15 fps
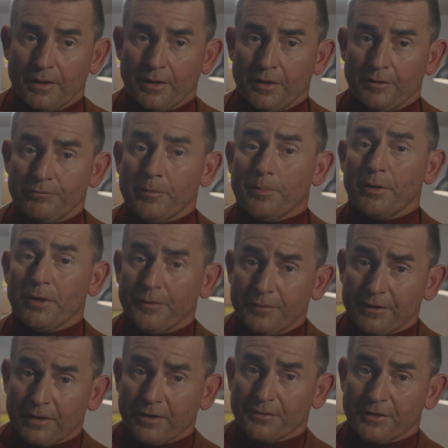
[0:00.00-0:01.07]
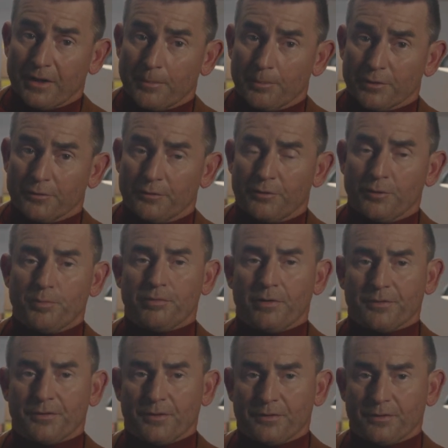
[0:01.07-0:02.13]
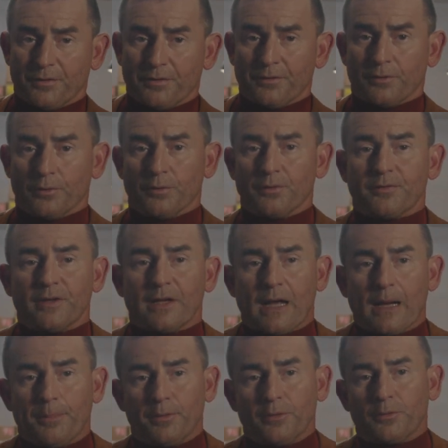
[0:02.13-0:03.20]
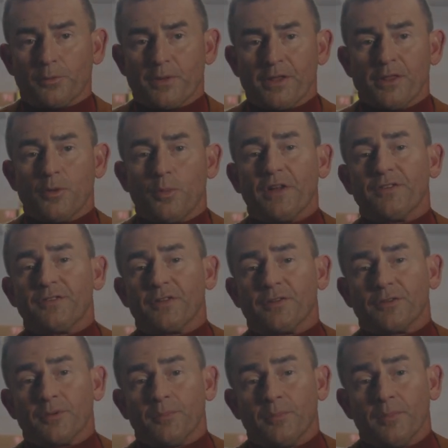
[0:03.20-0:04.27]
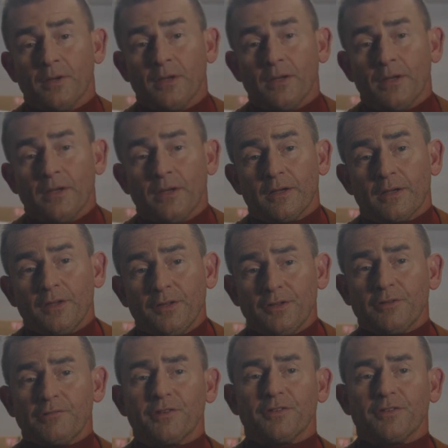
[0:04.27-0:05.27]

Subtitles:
For a perfect example of two processes loosely coupled within the one system, consider a